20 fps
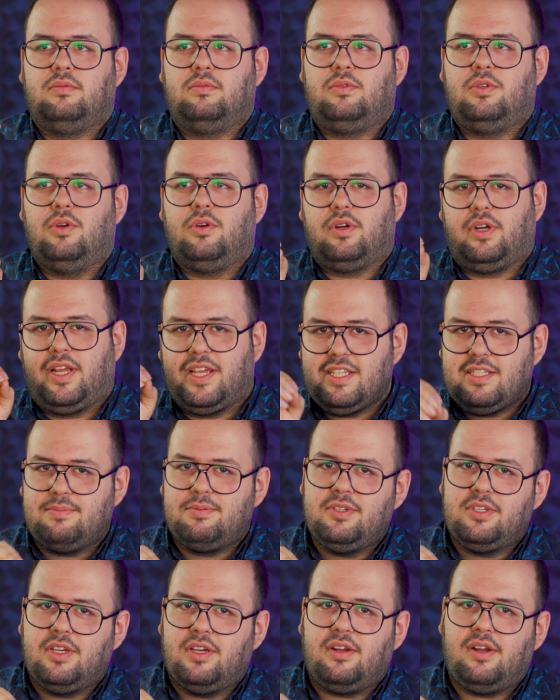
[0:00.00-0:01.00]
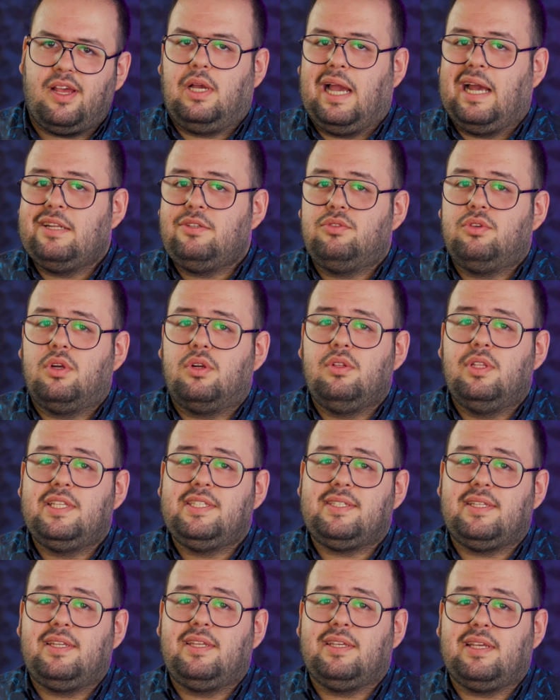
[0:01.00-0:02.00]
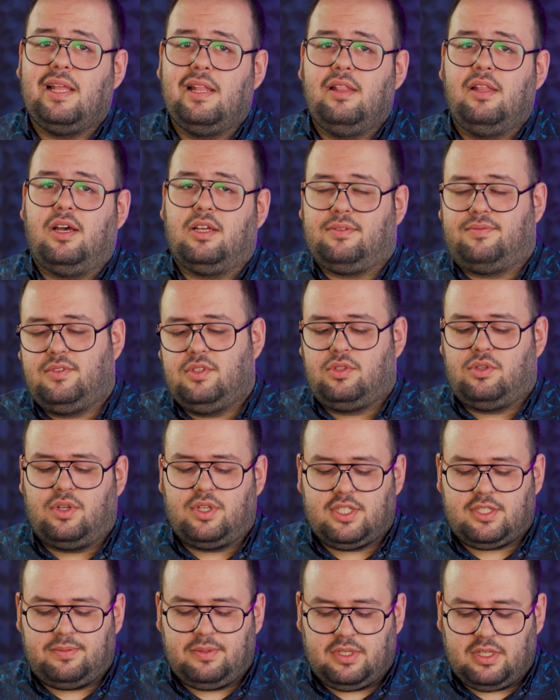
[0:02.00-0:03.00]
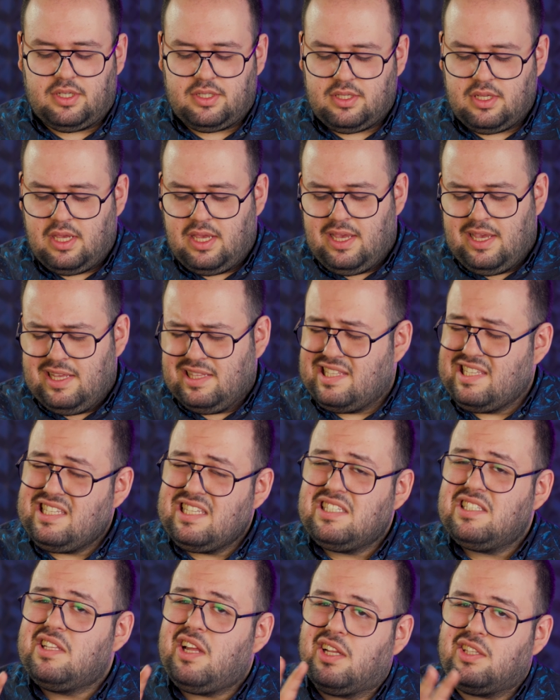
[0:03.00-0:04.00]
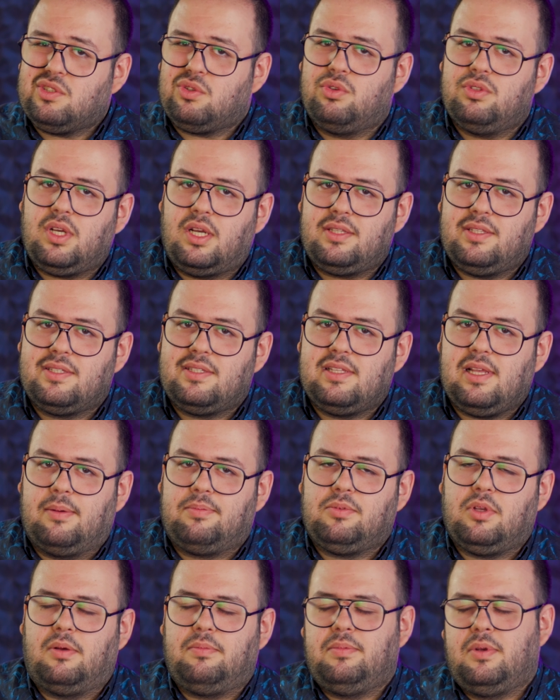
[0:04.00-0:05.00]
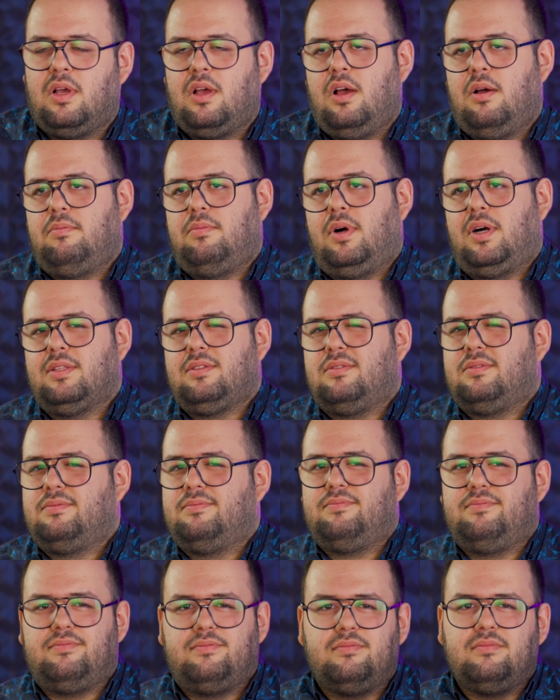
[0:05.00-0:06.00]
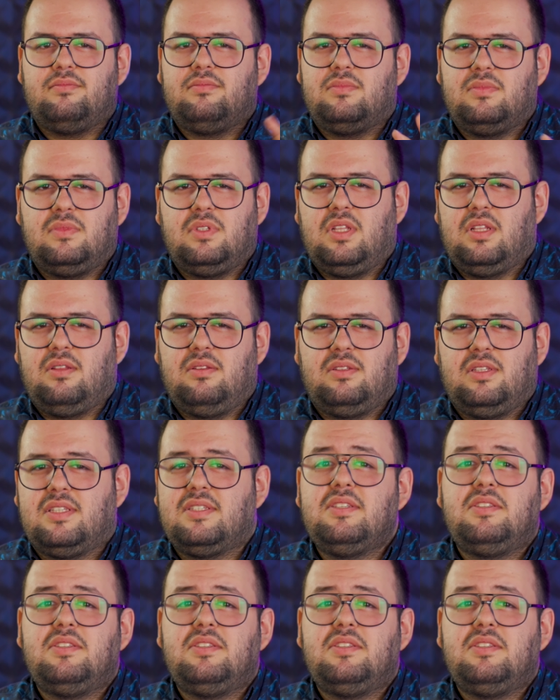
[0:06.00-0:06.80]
your speaker and you're listening a lot with your speakers. This is not good on this laptop, but this